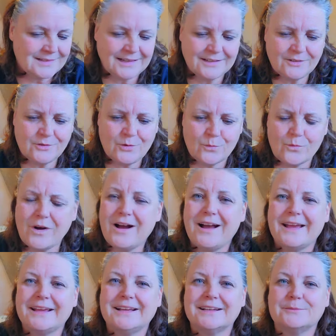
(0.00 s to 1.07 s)
I don't know
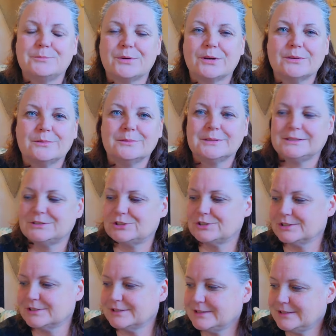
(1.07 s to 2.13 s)
why. I probably
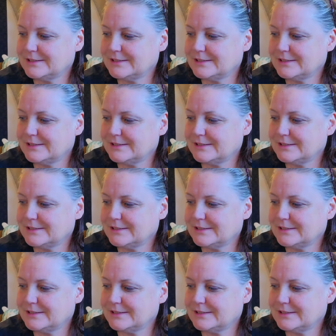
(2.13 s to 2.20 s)
should,